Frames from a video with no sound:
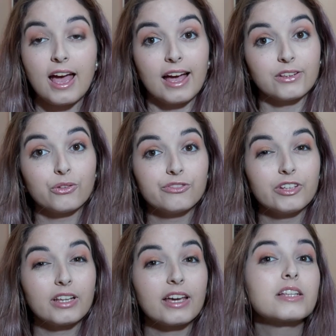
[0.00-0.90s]
I don't
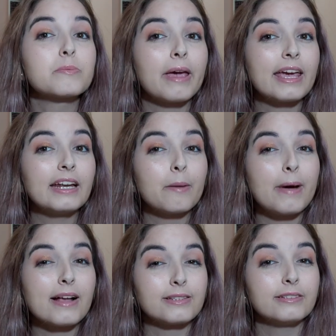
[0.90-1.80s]
feel like it's picking up
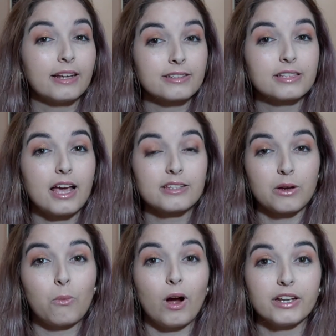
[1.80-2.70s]
as intensely as I
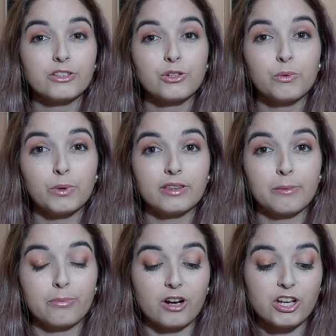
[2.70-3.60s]
wanted to with the
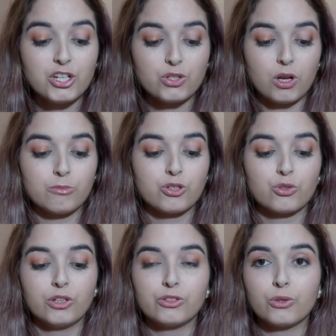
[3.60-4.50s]
brush, so I'm just
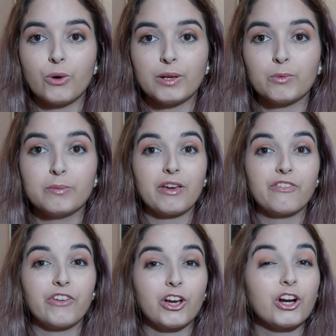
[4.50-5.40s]
going to go in with
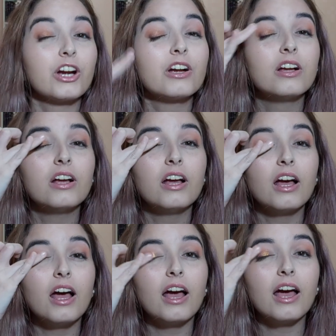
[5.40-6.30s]
finger.
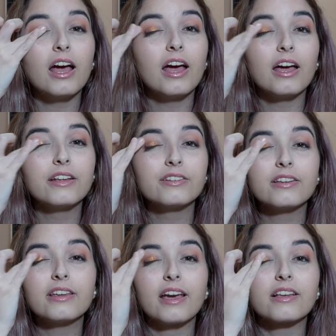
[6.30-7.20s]
And
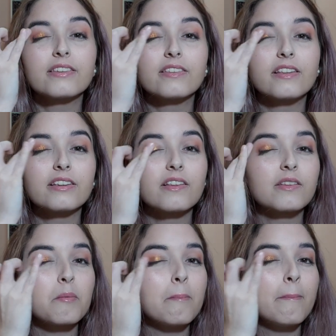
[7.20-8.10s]
yes, this is
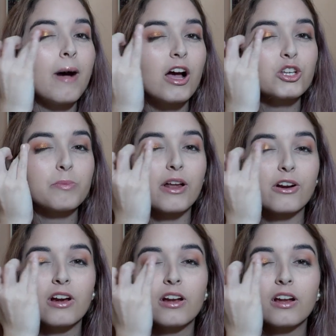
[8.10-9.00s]
much better.